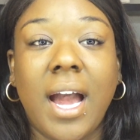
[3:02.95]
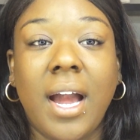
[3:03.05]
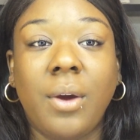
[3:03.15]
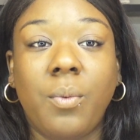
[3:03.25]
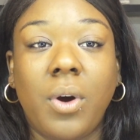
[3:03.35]

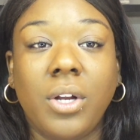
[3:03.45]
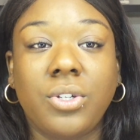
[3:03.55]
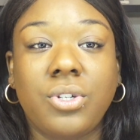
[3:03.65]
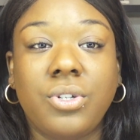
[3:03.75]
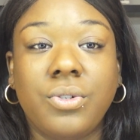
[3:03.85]
I
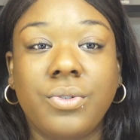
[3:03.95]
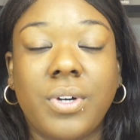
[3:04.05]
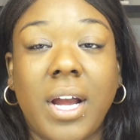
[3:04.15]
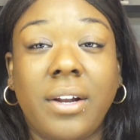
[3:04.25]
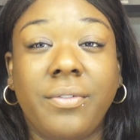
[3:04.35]
want to
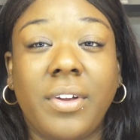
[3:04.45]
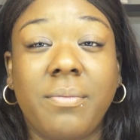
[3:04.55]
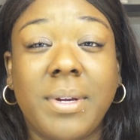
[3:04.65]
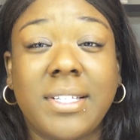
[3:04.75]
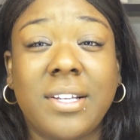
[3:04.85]
kind of
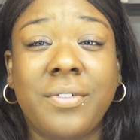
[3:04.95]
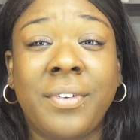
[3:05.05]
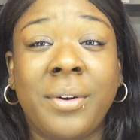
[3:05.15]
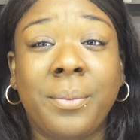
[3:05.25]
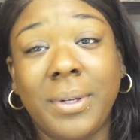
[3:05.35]
give
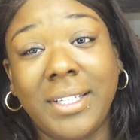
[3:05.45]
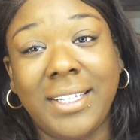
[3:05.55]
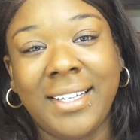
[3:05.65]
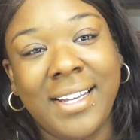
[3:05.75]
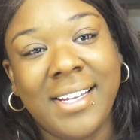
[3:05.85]
myself a
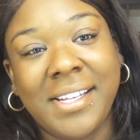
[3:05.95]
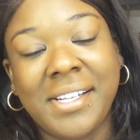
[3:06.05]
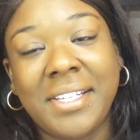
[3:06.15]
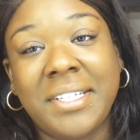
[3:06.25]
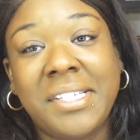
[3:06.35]
really
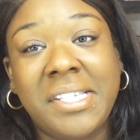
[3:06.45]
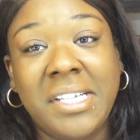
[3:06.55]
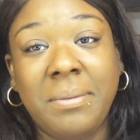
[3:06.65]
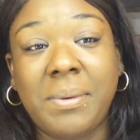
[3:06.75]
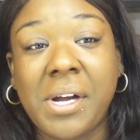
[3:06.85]

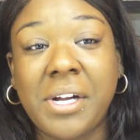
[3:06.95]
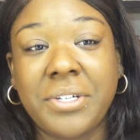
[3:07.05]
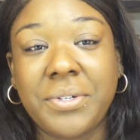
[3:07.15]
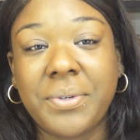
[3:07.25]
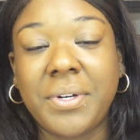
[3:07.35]
deep
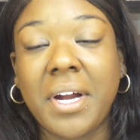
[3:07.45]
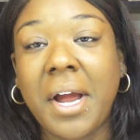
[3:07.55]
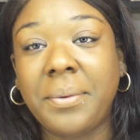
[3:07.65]
contour.